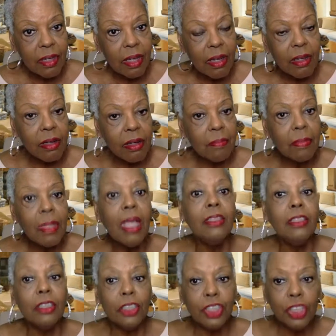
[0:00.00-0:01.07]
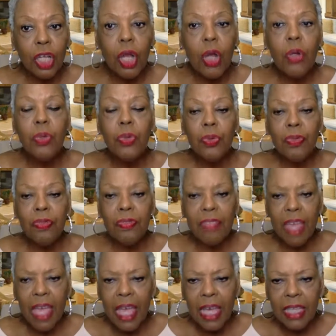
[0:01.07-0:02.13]
to show
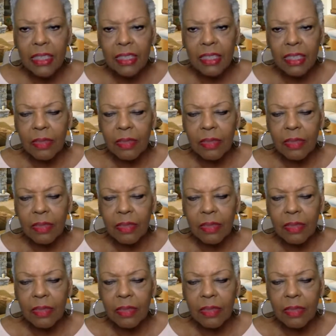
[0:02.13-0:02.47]
that